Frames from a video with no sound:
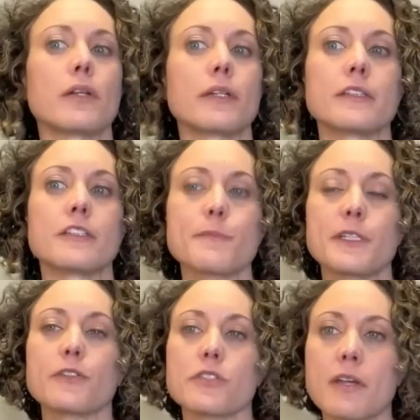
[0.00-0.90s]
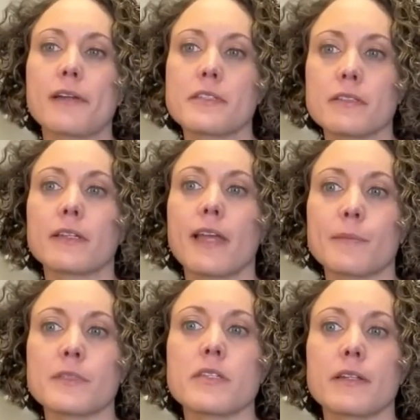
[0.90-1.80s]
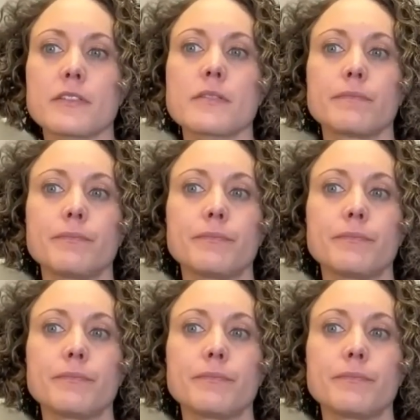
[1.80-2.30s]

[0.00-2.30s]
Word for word: plug it in the speaker size and the cabin size.